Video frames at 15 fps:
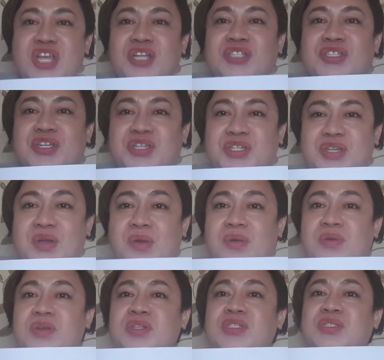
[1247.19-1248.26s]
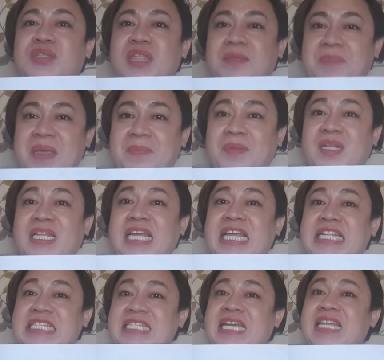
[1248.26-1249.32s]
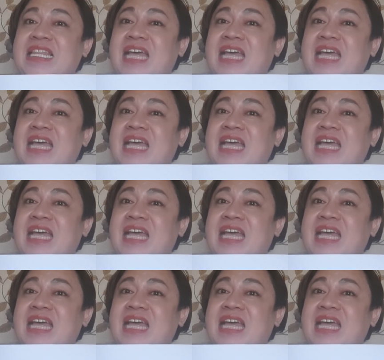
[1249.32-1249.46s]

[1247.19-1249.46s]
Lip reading: to show to the people inside.